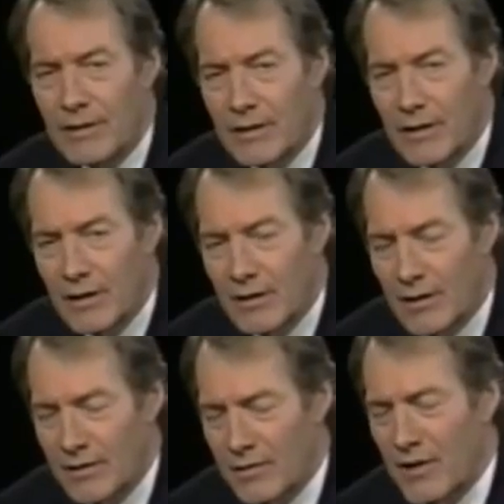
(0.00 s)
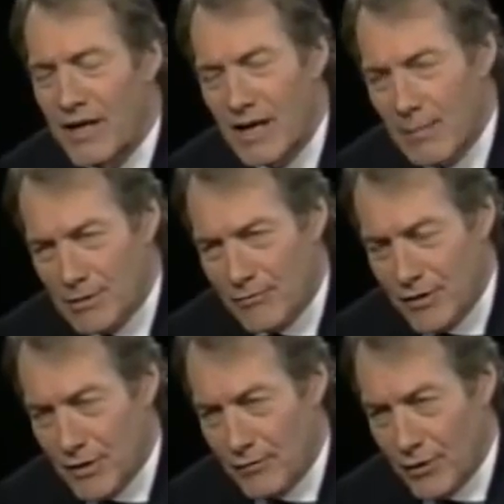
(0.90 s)
mean, the economics of
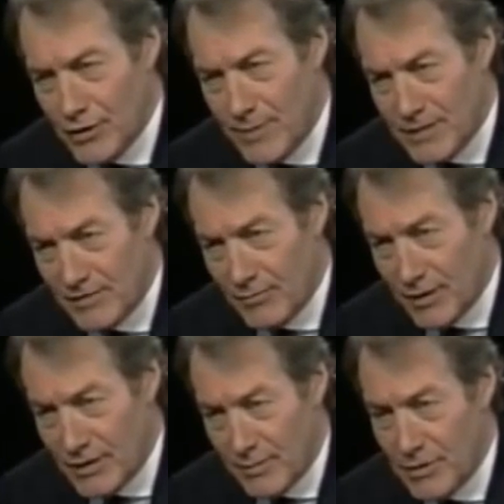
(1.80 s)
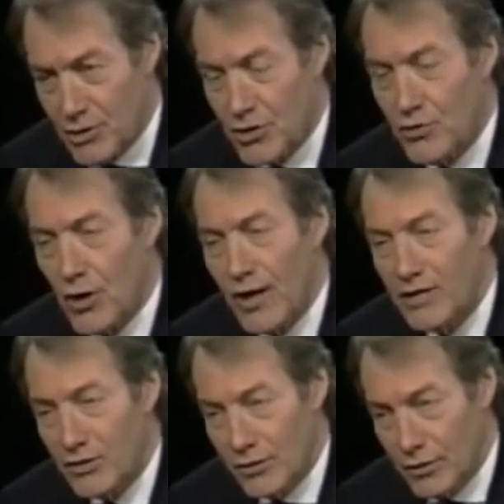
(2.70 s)
theater are very expensive because, I mean, just turn the
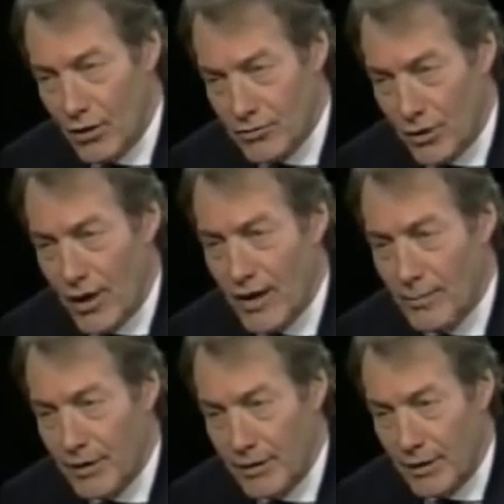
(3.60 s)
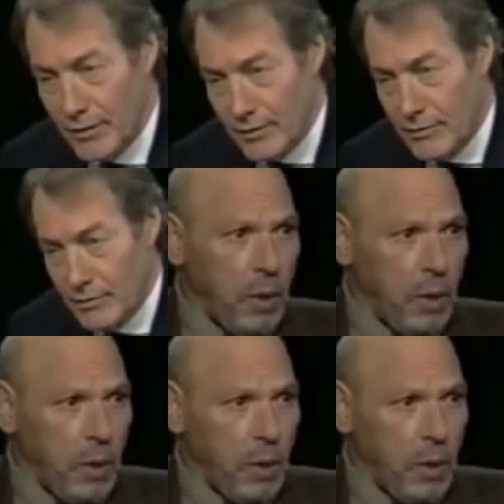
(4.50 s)
lights on cost a lot of money, doesn't it?